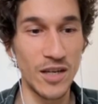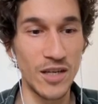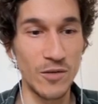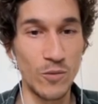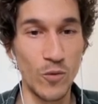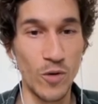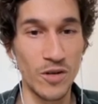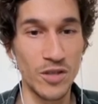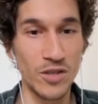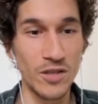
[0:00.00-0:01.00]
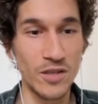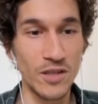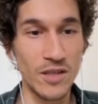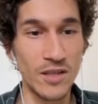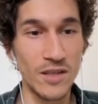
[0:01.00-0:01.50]
are the worst.
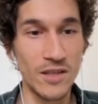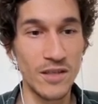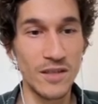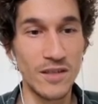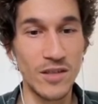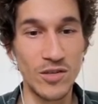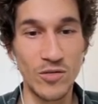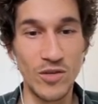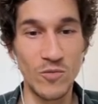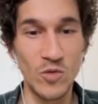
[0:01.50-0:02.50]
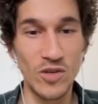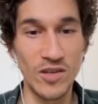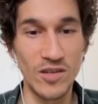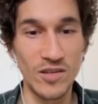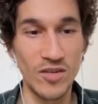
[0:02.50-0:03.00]
Can you give me
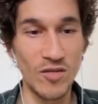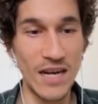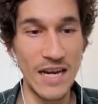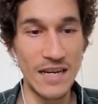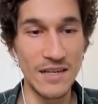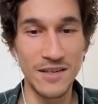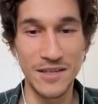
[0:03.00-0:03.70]
a grain?